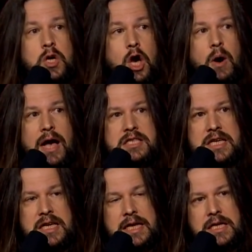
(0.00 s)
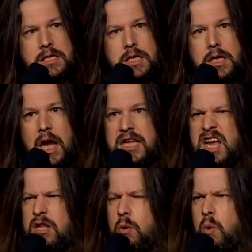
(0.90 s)
go out to eat, and
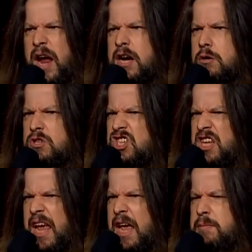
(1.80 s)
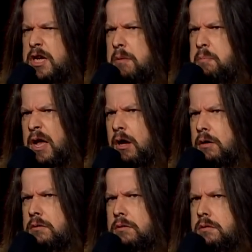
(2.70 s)
then the waiter will just hand me the
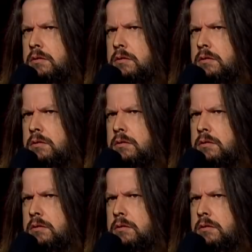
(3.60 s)
bill.